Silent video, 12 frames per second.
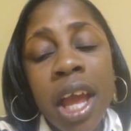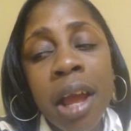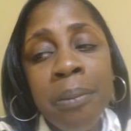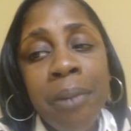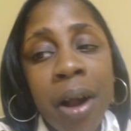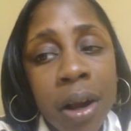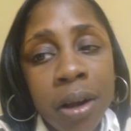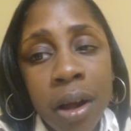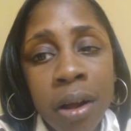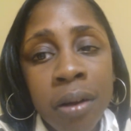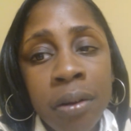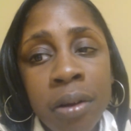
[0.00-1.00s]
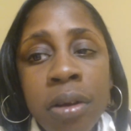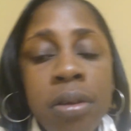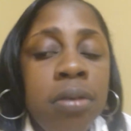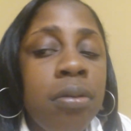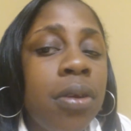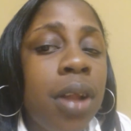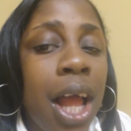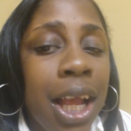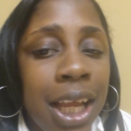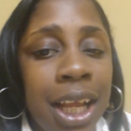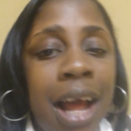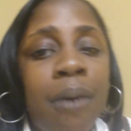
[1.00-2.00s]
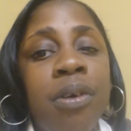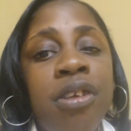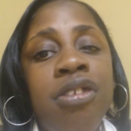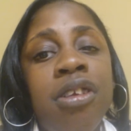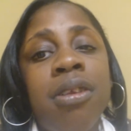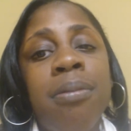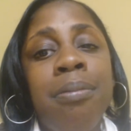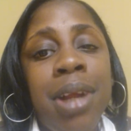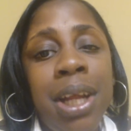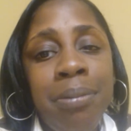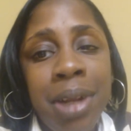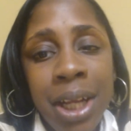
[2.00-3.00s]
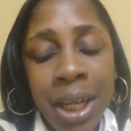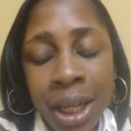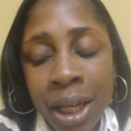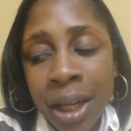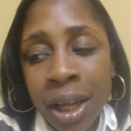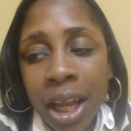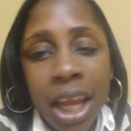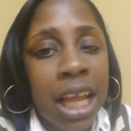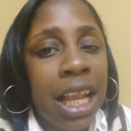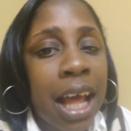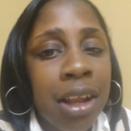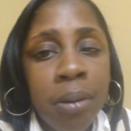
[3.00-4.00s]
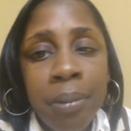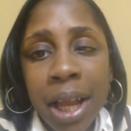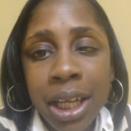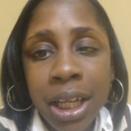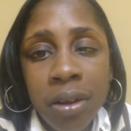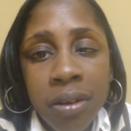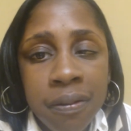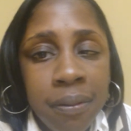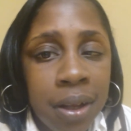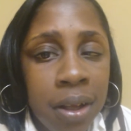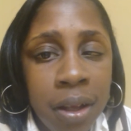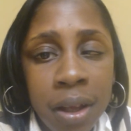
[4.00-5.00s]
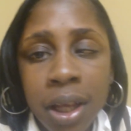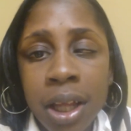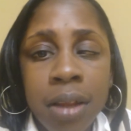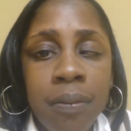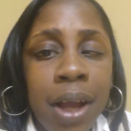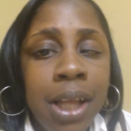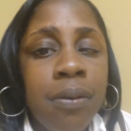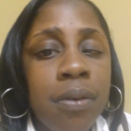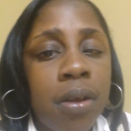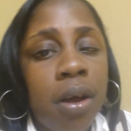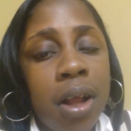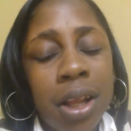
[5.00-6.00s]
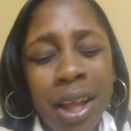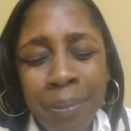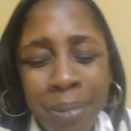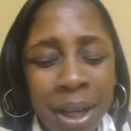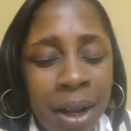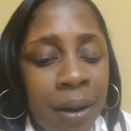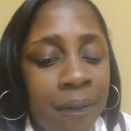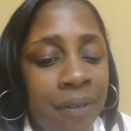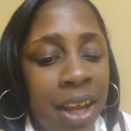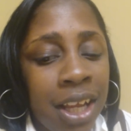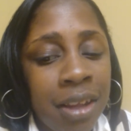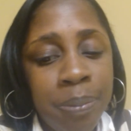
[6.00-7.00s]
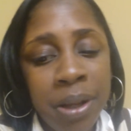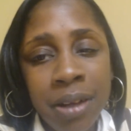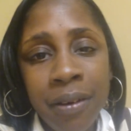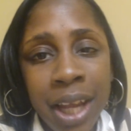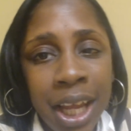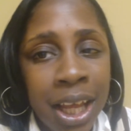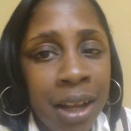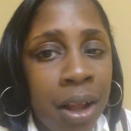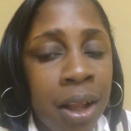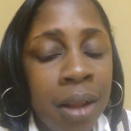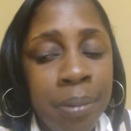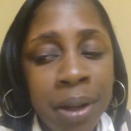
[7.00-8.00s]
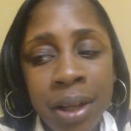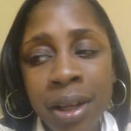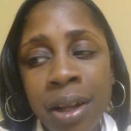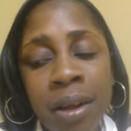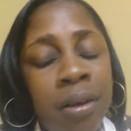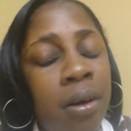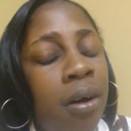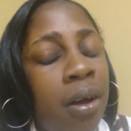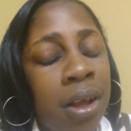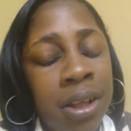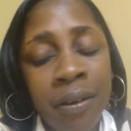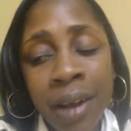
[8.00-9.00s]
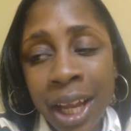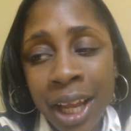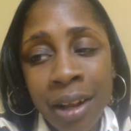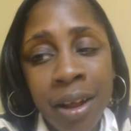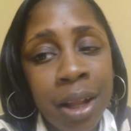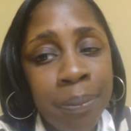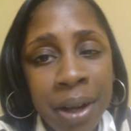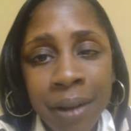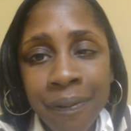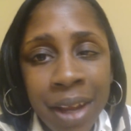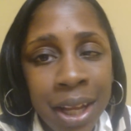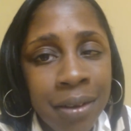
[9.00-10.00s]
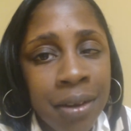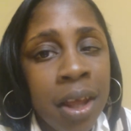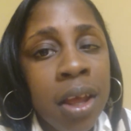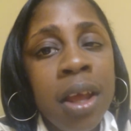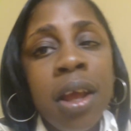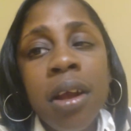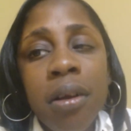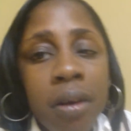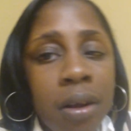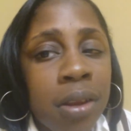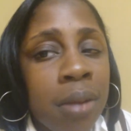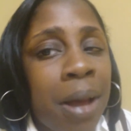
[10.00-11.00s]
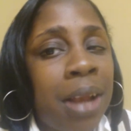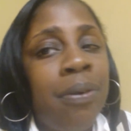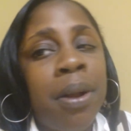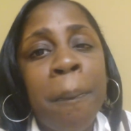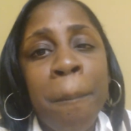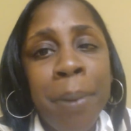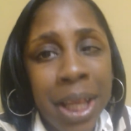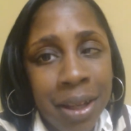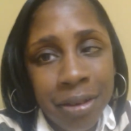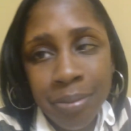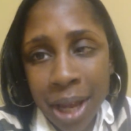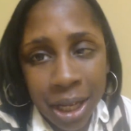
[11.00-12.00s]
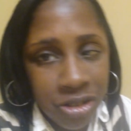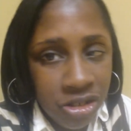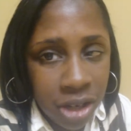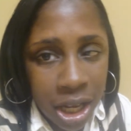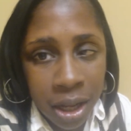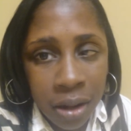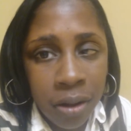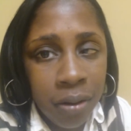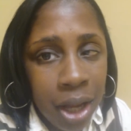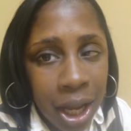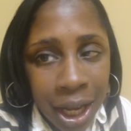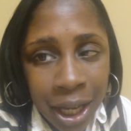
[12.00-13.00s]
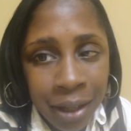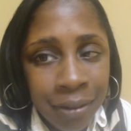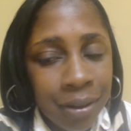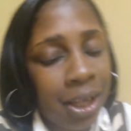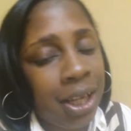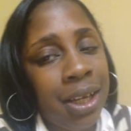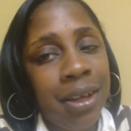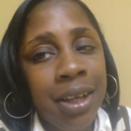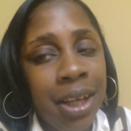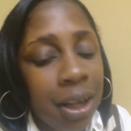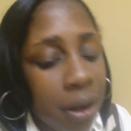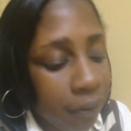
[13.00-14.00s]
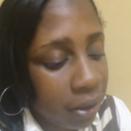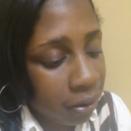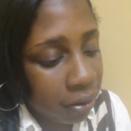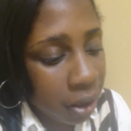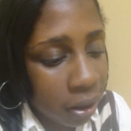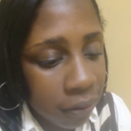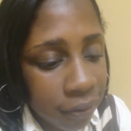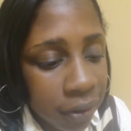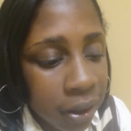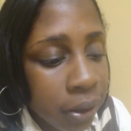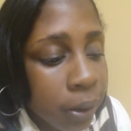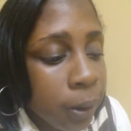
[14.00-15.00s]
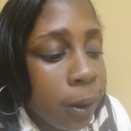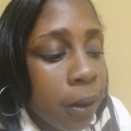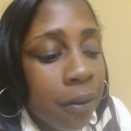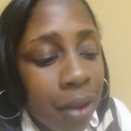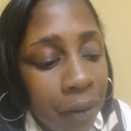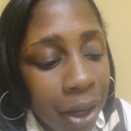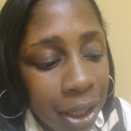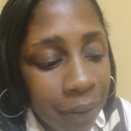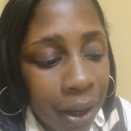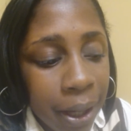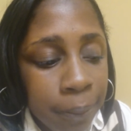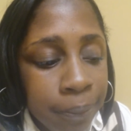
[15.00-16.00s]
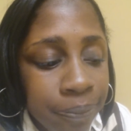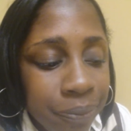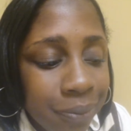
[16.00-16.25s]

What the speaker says: And Margot, you lucky that was just Mimi and not nobody else from the hood, because the way you was all up in her face, putting your hand all up in, your hand all up in her face, girl, somebody would have been smacked you down, okay? Like, get over yourself. So anyway,